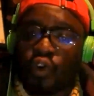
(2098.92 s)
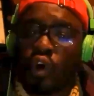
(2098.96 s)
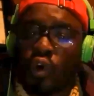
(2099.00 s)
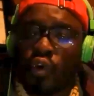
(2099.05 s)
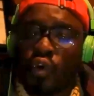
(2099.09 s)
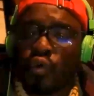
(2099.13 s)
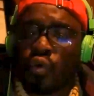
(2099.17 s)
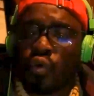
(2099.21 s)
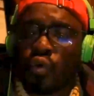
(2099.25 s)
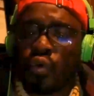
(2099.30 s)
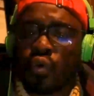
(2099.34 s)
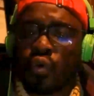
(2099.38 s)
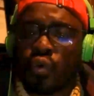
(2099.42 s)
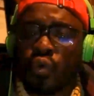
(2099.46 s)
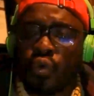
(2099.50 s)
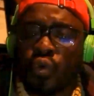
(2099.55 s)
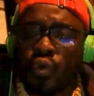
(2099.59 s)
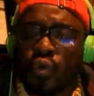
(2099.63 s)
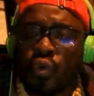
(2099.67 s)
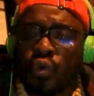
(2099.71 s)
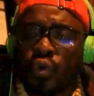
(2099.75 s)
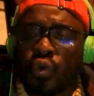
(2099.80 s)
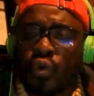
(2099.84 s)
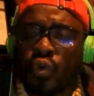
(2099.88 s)

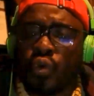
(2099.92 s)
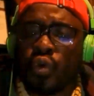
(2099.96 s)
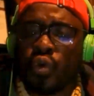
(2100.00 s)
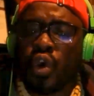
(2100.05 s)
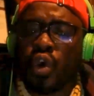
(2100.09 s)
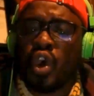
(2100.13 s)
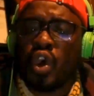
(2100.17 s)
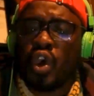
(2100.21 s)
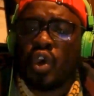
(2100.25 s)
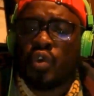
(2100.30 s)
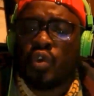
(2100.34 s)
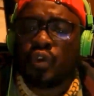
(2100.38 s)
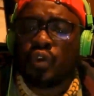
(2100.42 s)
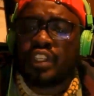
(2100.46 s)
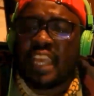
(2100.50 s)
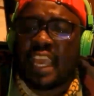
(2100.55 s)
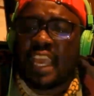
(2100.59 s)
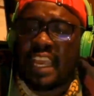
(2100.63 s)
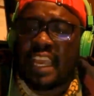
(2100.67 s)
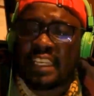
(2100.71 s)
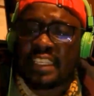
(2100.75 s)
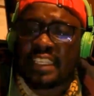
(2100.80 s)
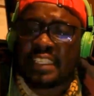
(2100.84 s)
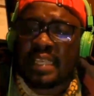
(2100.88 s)
you
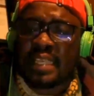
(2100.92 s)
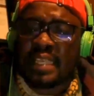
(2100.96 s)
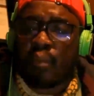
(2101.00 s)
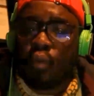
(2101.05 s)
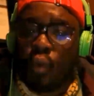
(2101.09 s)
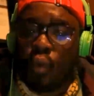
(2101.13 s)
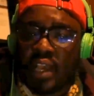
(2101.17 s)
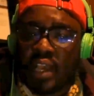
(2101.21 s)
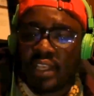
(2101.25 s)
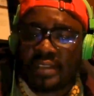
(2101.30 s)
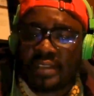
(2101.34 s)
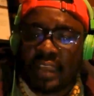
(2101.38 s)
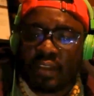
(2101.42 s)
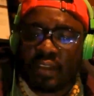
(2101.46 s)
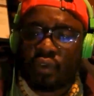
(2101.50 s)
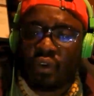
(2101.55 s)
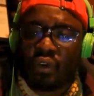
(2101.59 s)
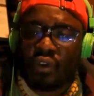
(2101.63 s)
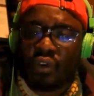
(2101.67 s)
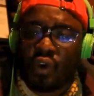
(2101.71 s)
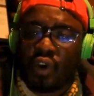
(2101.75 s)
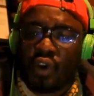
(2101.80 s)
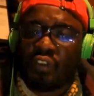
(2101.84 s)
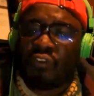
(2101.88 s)
change some words that you would
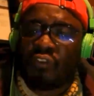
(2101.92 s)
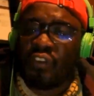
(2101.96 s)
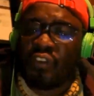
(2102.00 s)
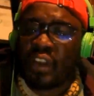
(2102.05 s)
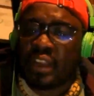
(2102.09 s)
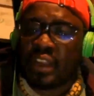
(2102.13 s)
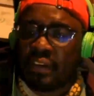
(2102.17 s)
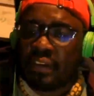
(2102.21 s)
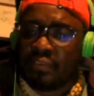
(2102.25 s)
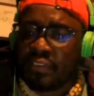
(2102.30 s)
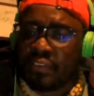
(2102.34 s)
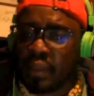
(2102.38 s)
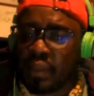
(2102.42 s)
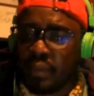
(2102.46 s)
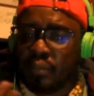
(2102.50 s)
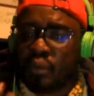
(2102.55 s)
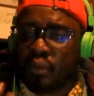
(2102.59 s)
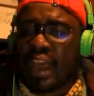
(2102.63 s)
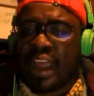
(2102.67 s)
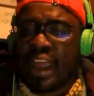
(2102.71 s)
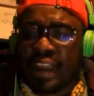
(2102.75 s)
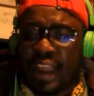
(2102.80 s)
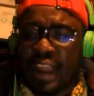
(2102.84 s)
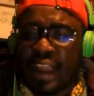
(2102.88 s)
not feel comfortable
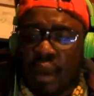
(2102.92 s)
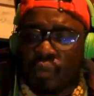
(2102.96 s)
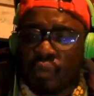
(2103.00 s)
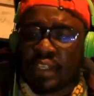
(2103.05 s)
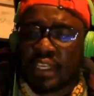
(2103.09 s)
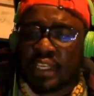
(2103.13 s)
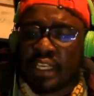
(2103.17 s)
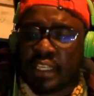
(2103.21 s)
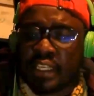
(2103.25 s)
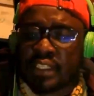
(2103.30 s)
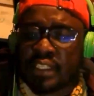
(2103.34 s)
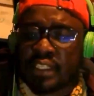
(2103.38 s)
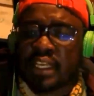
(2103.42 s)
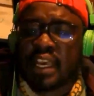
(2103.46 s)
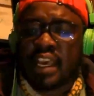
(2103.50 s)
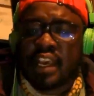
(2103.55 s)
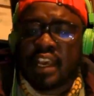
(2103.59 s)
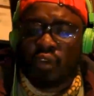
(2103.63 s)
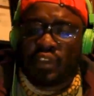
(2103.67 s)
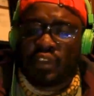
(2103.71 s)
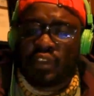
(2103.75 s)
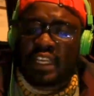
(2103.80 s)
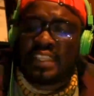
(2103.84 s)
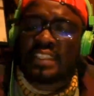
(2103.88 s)
around it, you
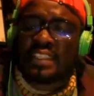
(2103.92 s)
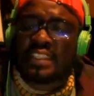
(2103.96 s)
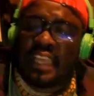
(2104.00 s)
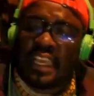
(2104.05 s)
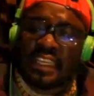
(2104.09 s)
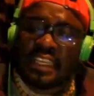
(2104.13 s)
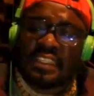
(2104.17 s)
just change